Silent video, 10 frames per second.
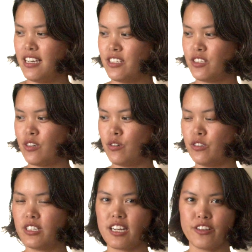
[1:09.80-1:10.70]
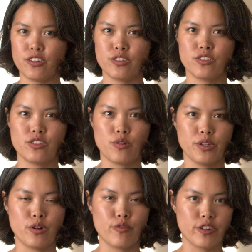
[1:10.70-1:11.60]
So you can either soak
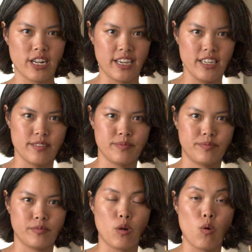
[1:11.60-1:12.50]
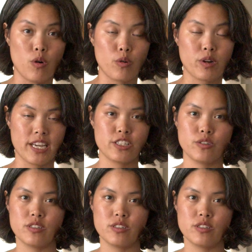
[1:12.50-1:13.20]
it overnight, or what I do